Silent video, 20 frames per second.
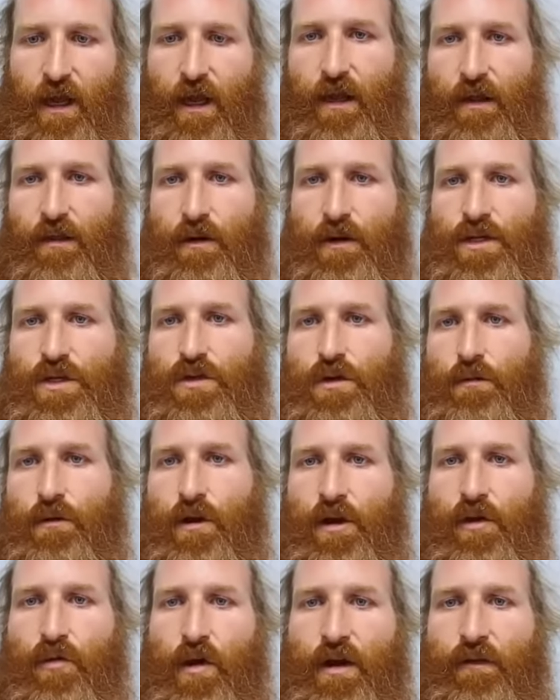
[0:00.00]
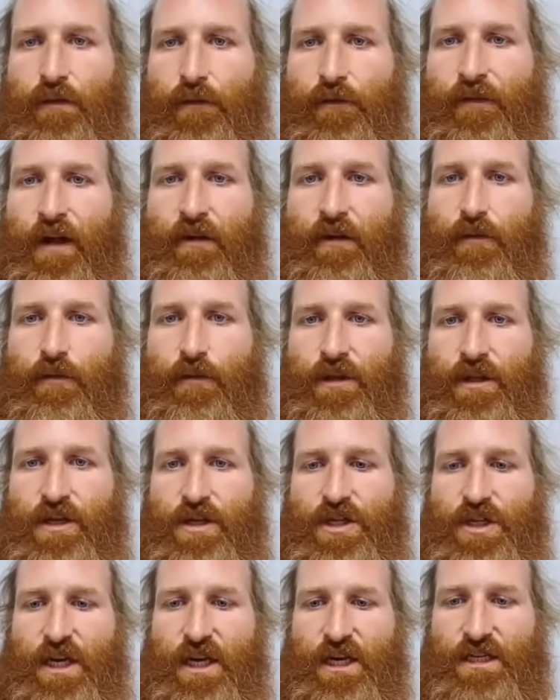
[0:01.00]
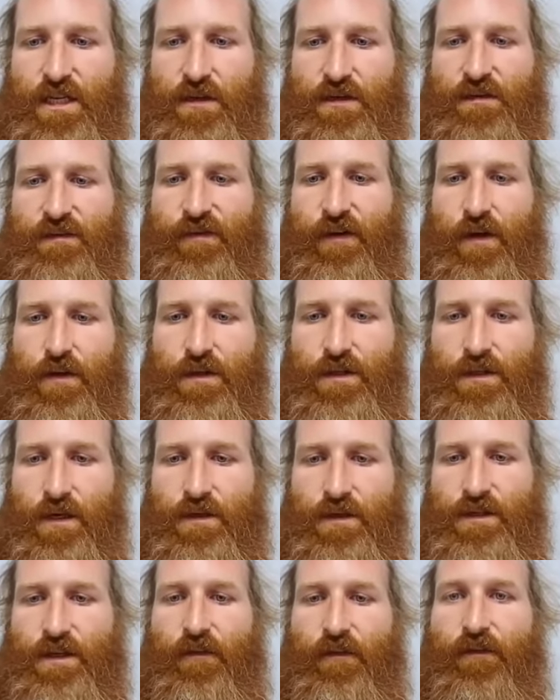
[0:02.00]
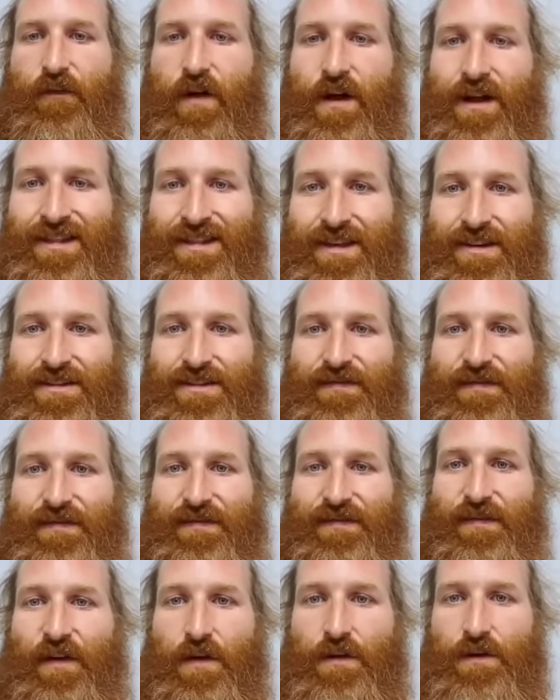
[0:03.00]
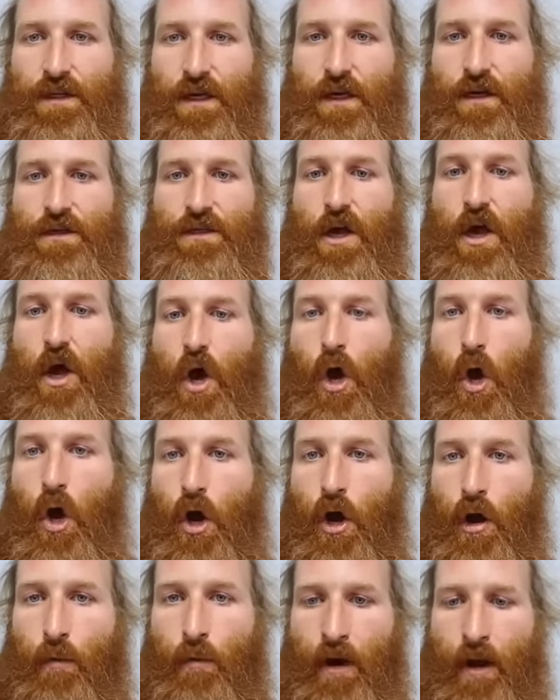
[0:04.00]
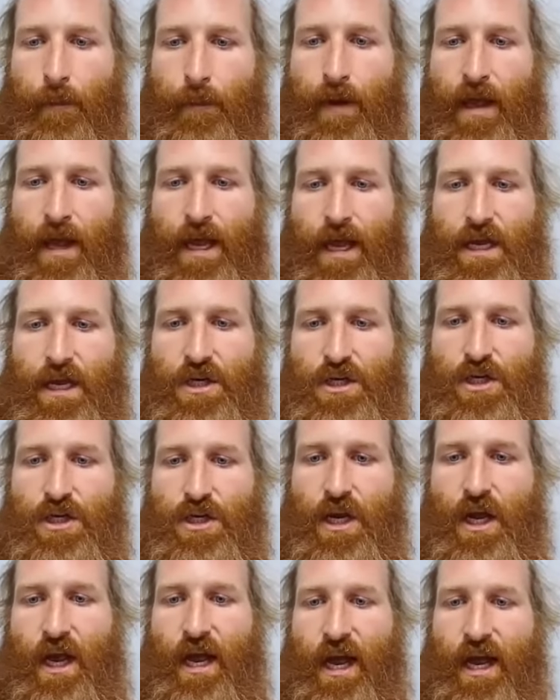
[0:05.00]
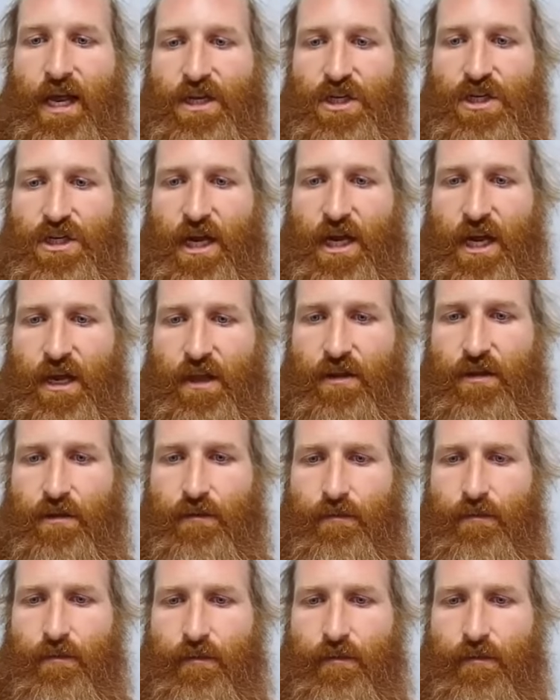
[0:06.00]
They're extremely grateful for everyone that shares those photos. So find those photos on my page and share them.